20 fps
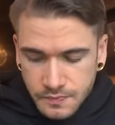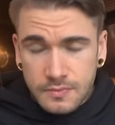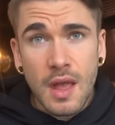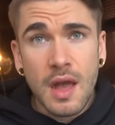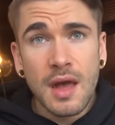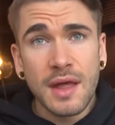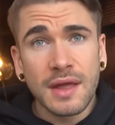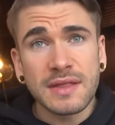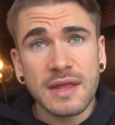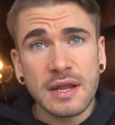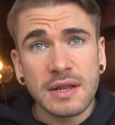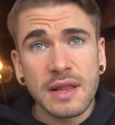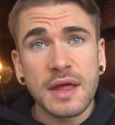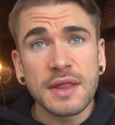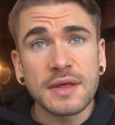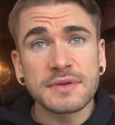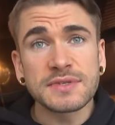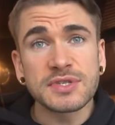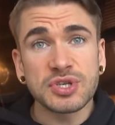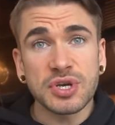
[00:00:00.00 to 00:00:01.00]
I like that a lot.
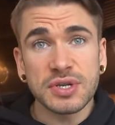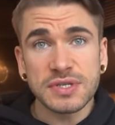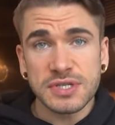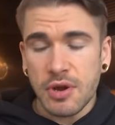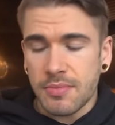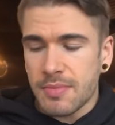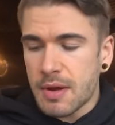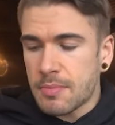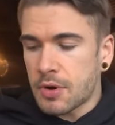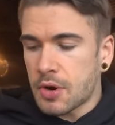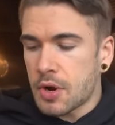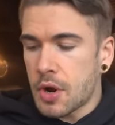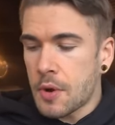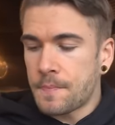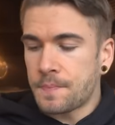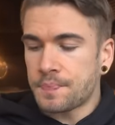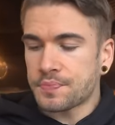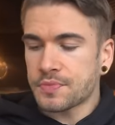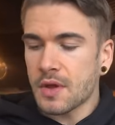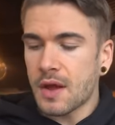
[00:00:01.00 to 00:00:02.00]
That was as good as I remember. All
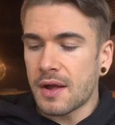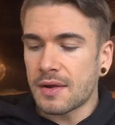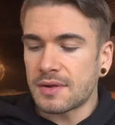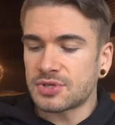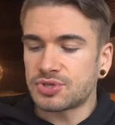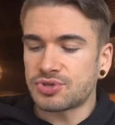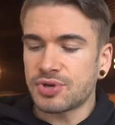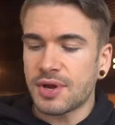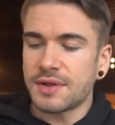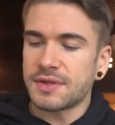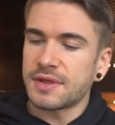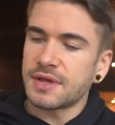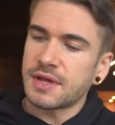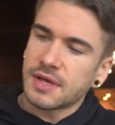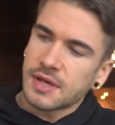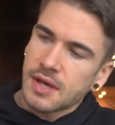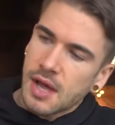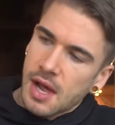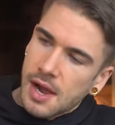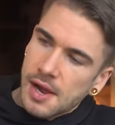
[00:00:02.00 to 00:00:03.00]
right, let's try
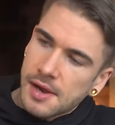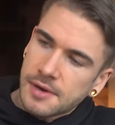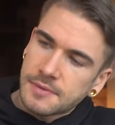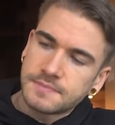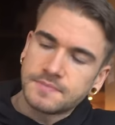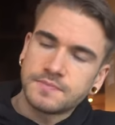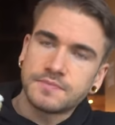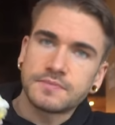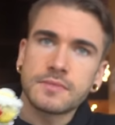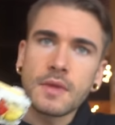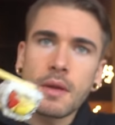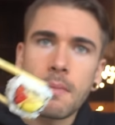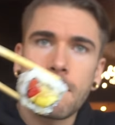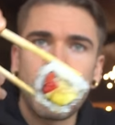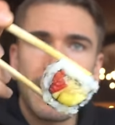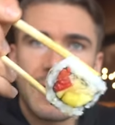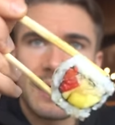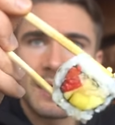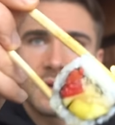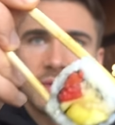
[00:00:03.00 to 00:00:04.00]
the
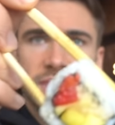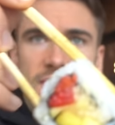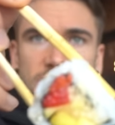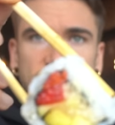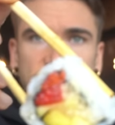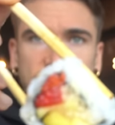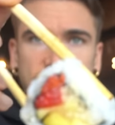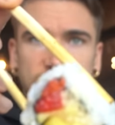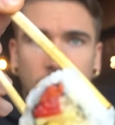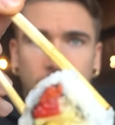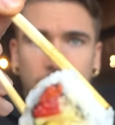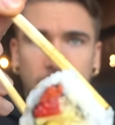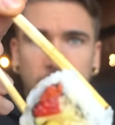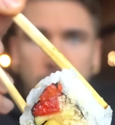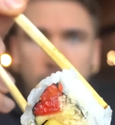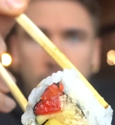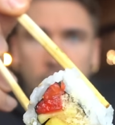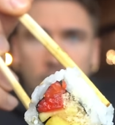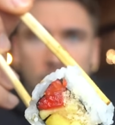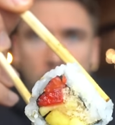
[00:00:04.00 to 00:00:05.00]
mango strawberry
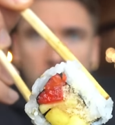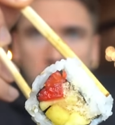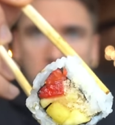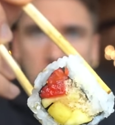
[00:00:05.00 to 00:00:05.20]
roll.